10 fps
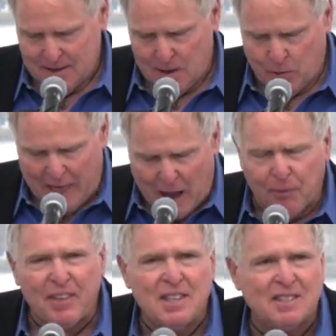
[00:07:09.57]
And
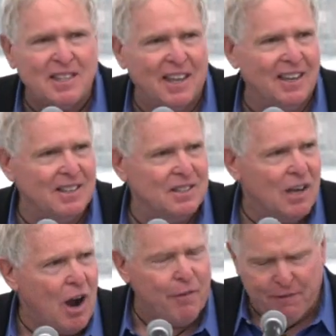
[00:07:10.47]
without these things,
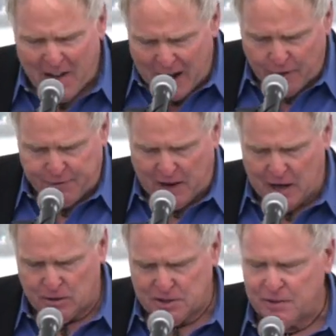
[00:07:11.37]
our
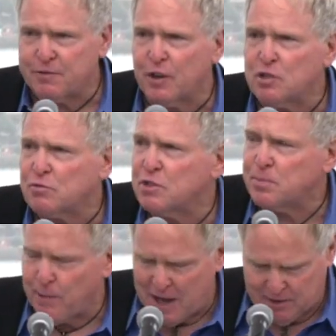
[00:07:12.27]
firefighters and first
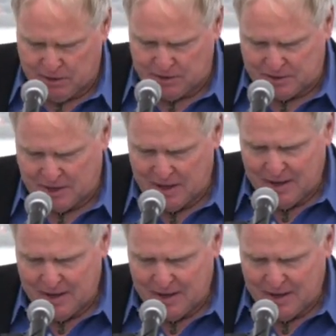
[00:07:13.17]
responders